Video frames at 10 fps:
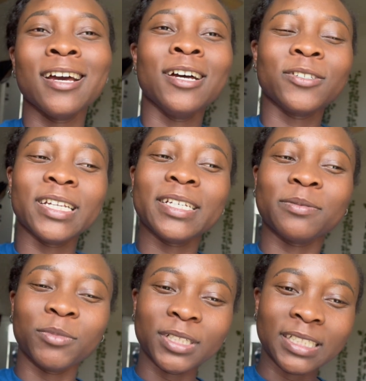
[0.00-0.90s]
Today is
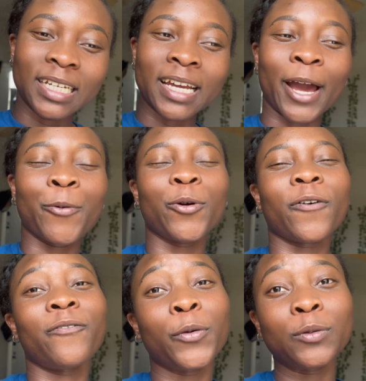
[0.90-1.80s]
Monday. I work
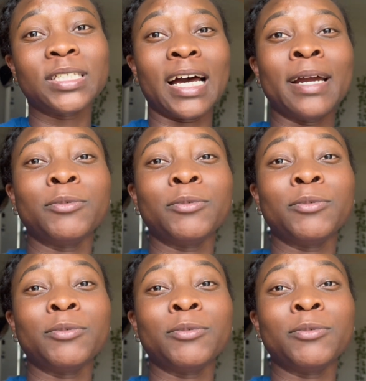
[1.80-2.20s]
full time.